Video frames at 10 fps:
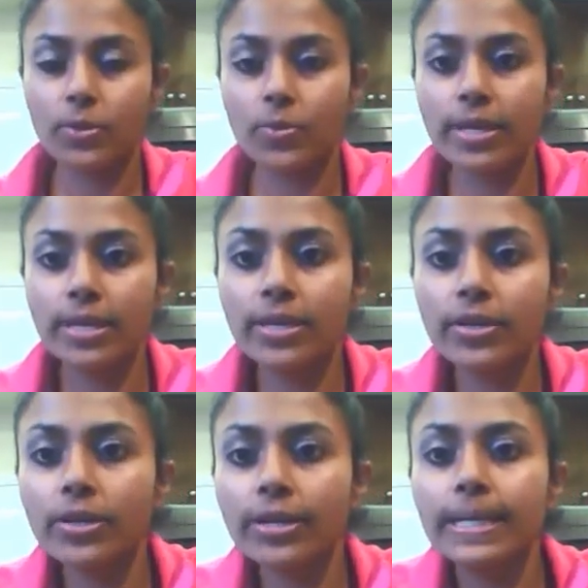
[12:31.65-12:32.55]
So
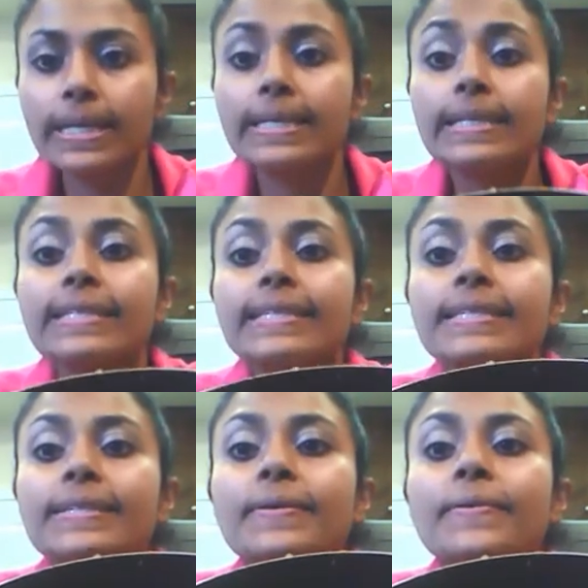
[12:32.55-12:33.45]
here
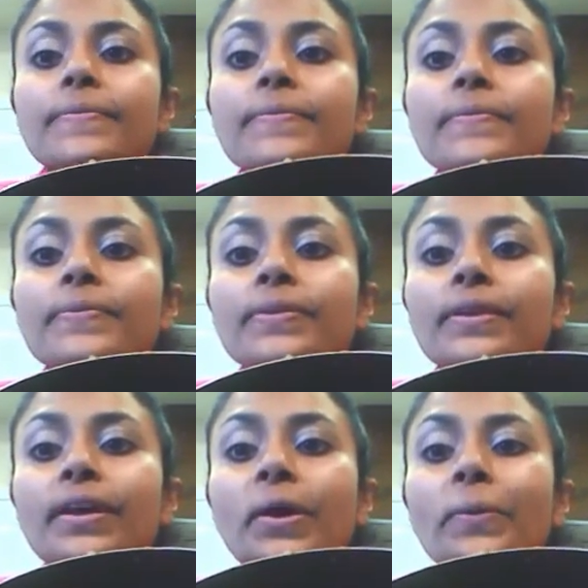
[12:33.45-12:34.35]
is
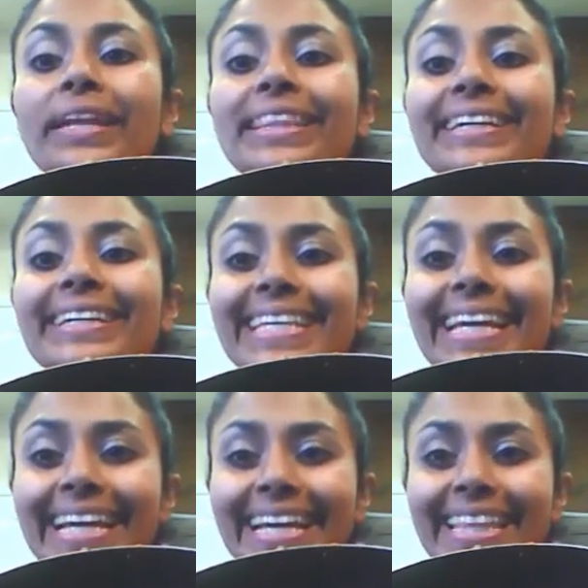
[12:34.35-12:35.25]
what it
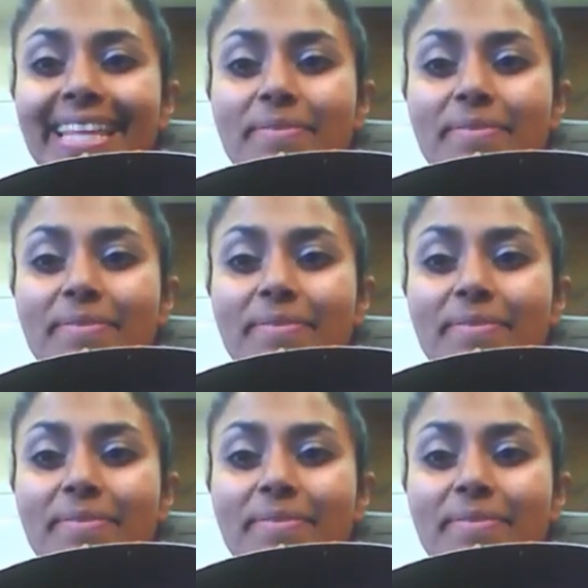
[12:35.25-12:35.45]
looks like.